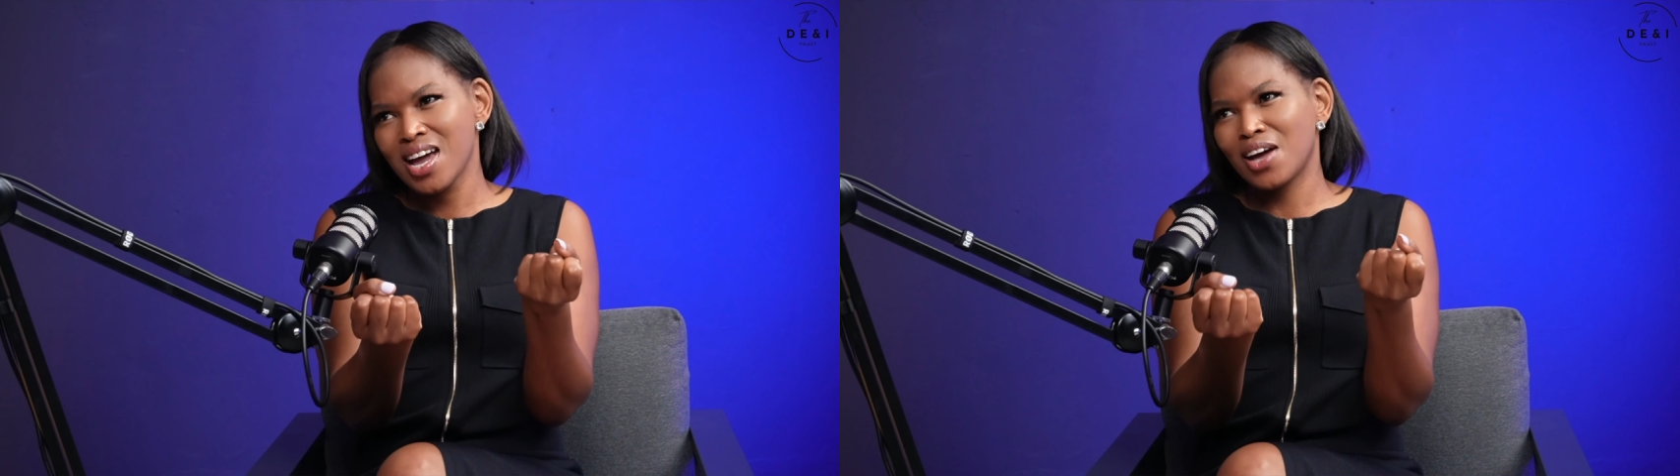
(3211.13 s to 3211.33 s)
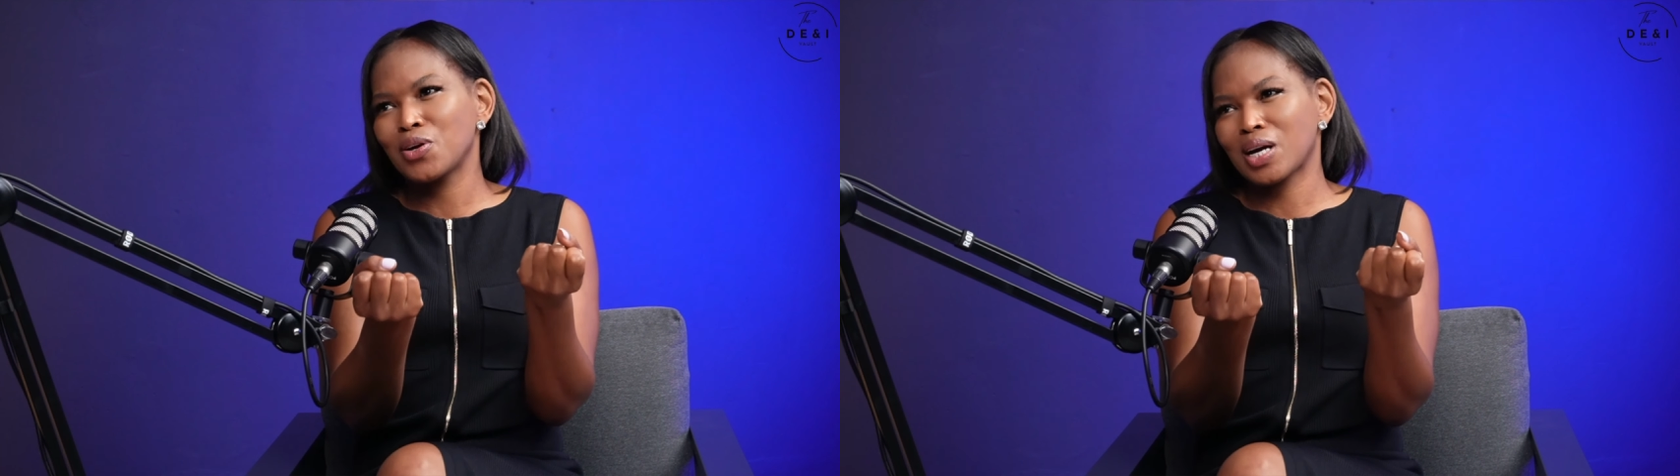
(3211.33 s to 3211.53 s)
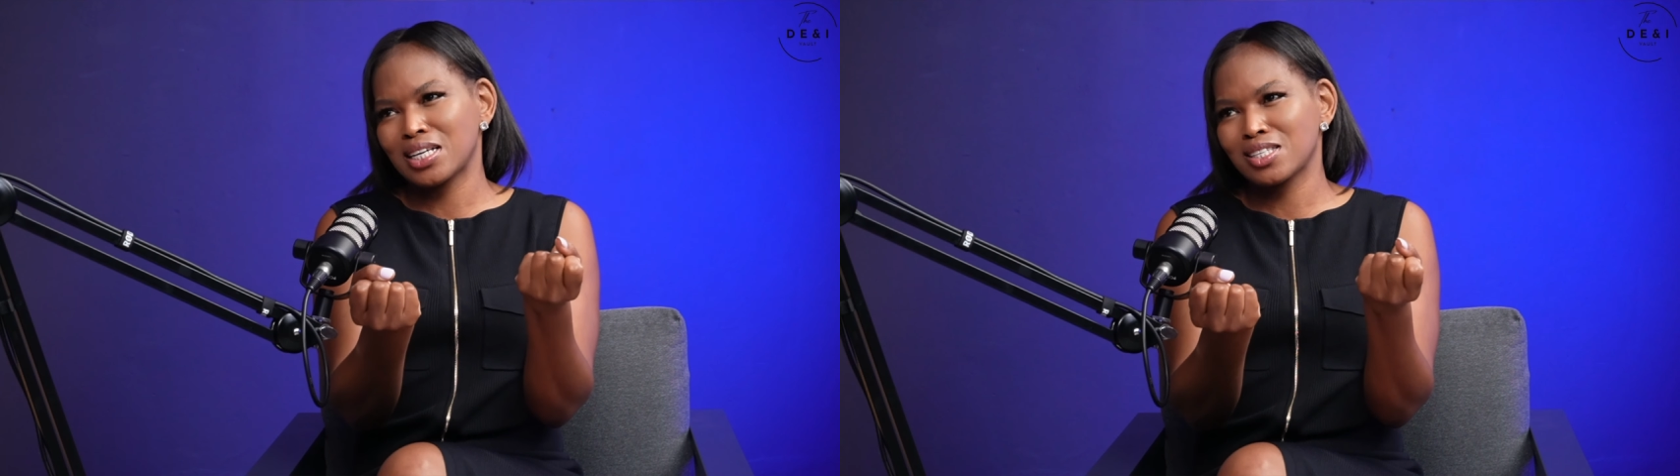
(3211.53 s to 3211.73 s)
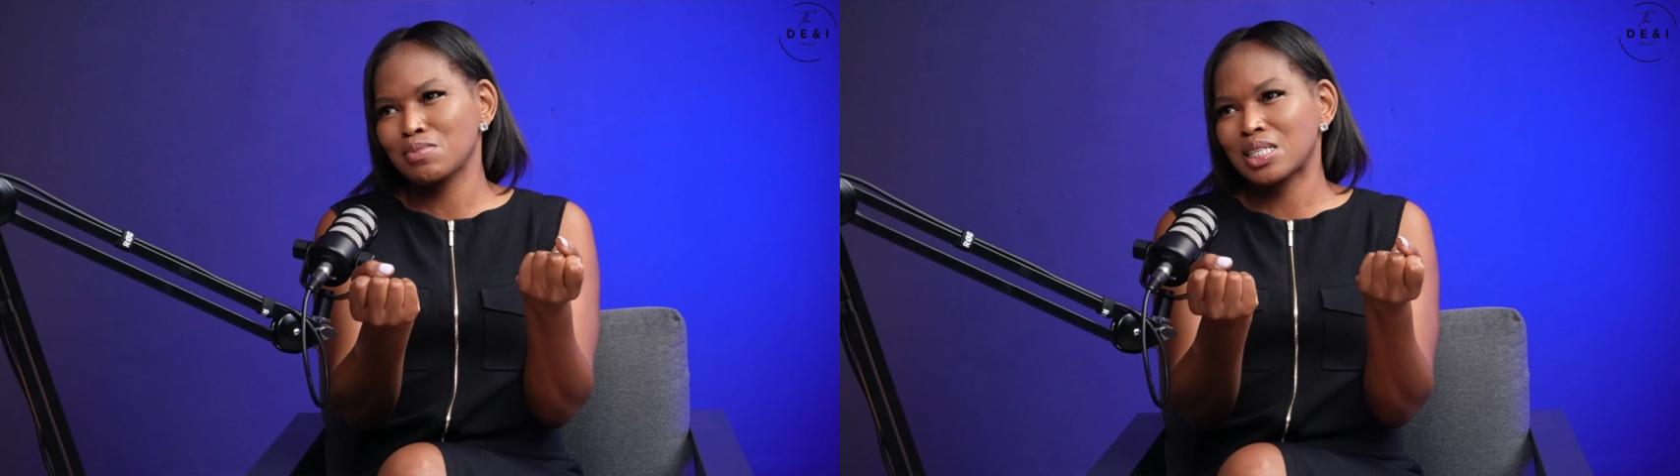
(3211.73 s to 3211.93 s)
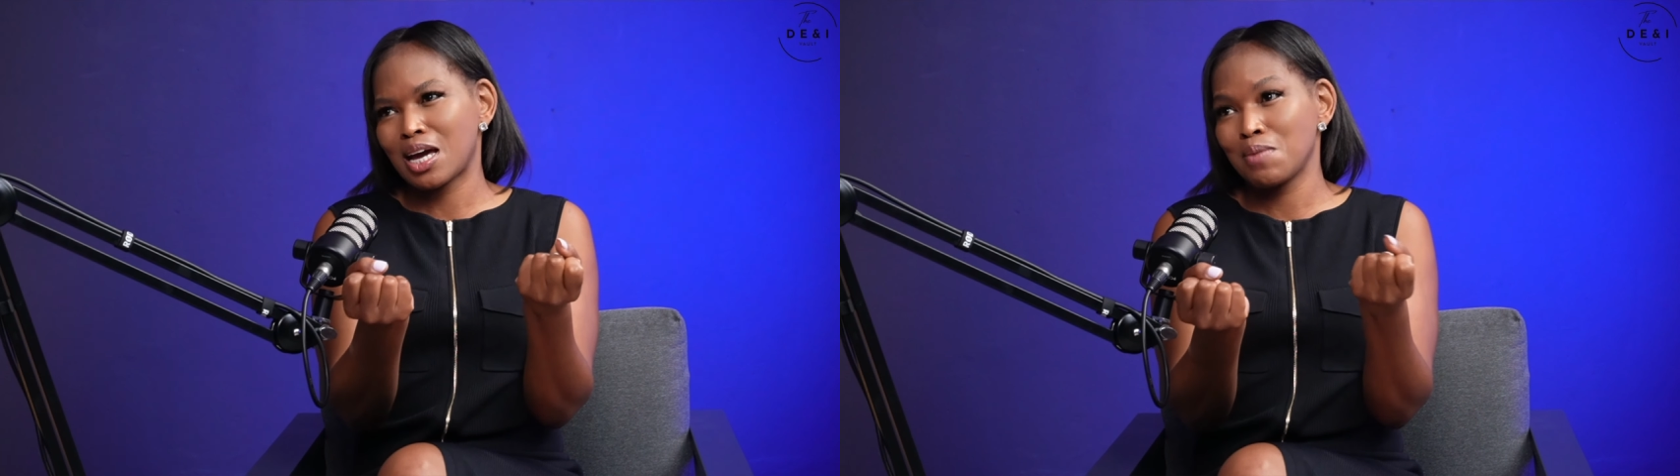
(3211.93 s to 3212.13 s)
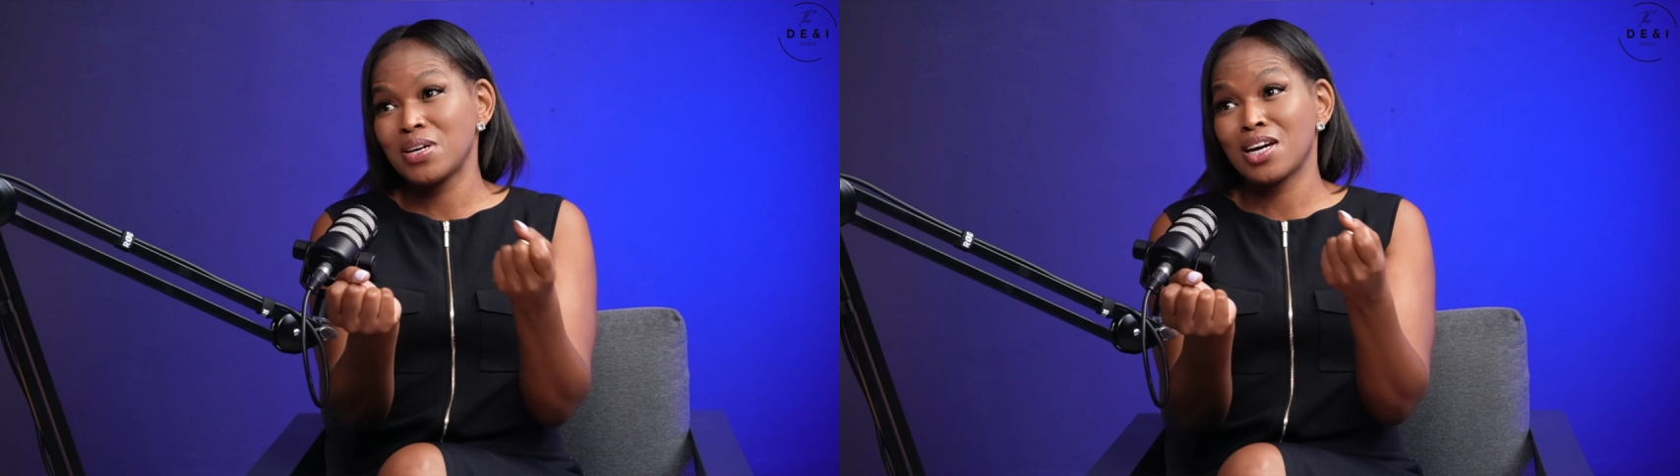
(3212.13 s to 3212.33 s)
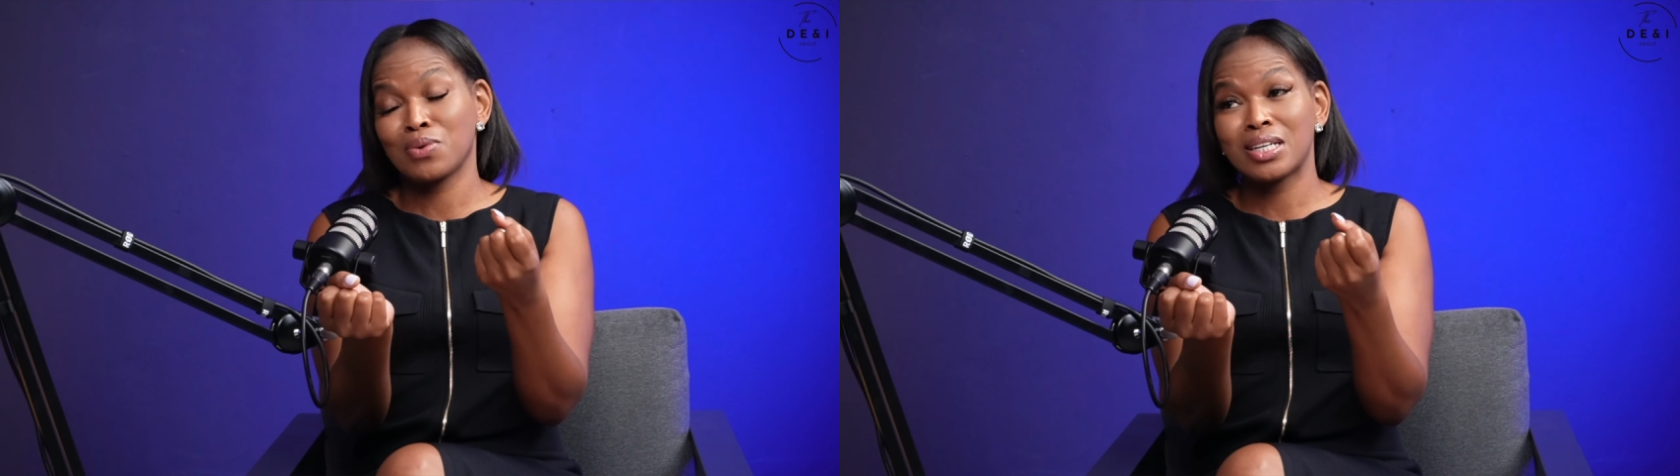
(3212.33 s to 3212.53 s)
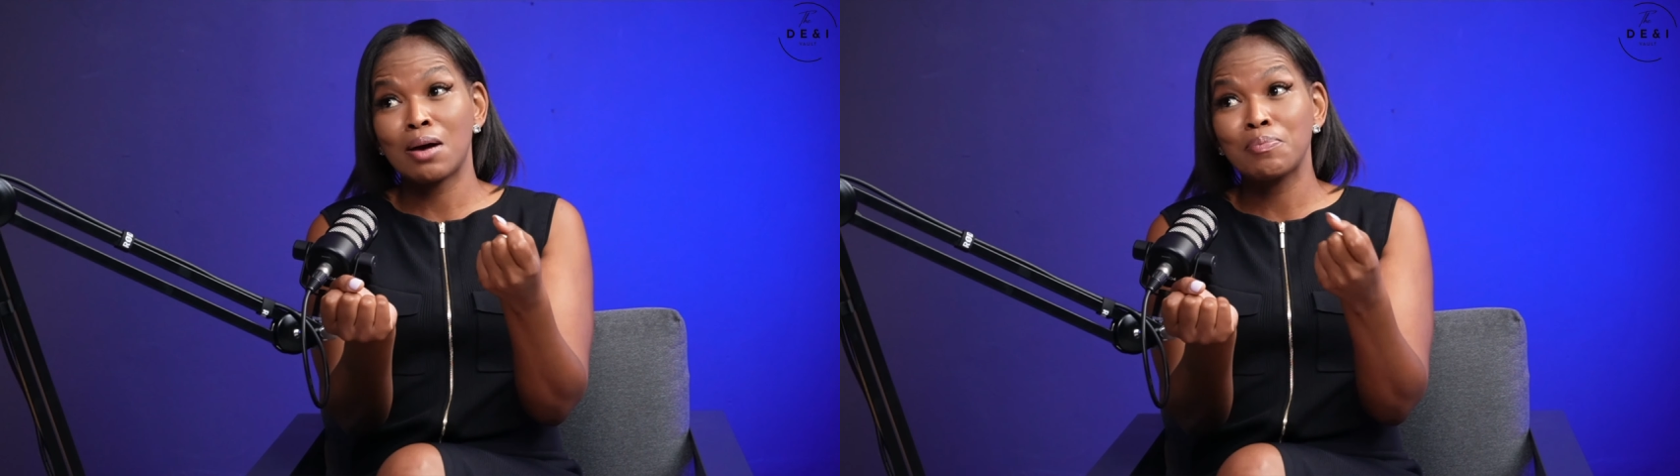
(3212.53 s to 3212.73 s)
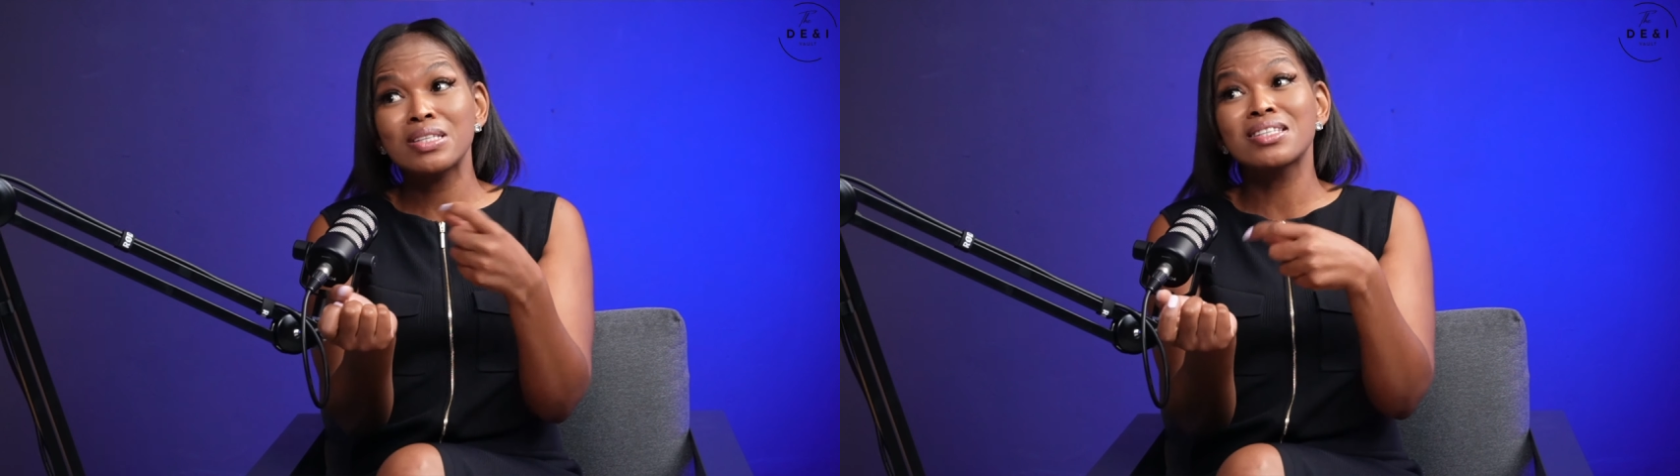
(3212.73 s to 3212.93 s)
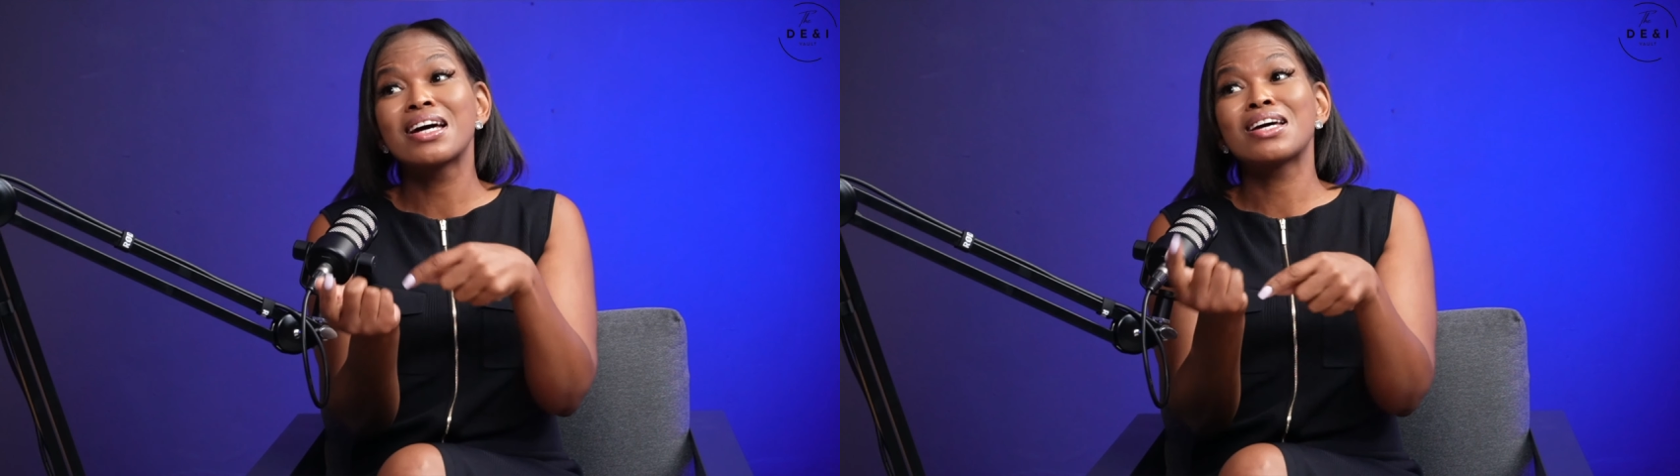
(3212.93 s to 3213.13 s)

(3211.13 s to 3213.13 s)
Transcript: And your customers are happy. And what happens?